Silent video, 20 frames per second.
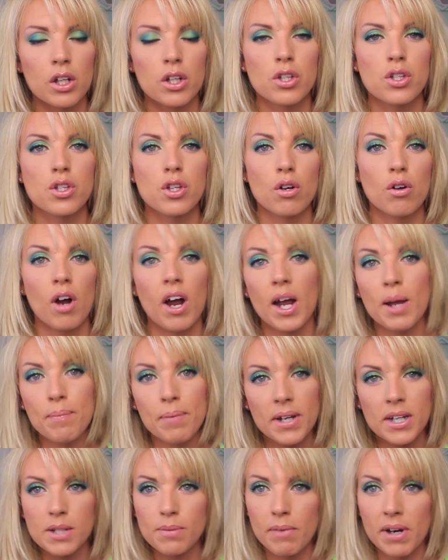So I
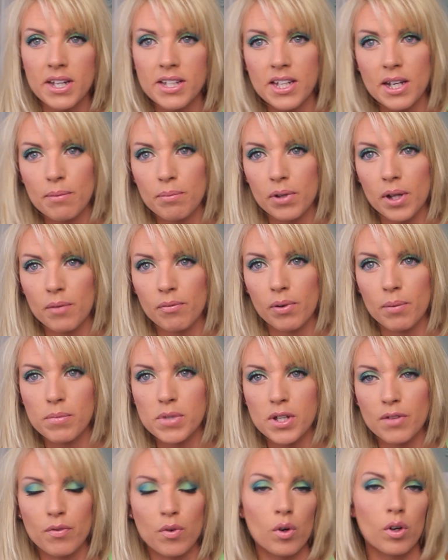picked my sample up from
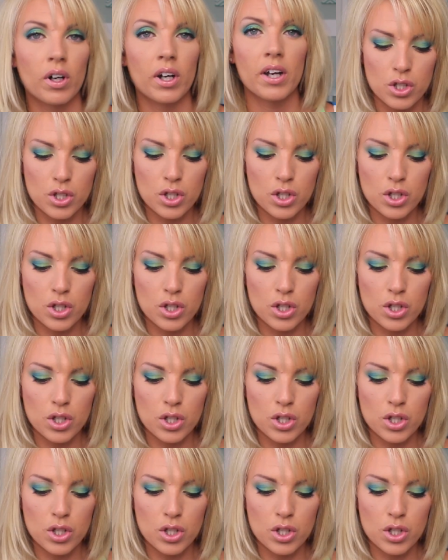Sephora.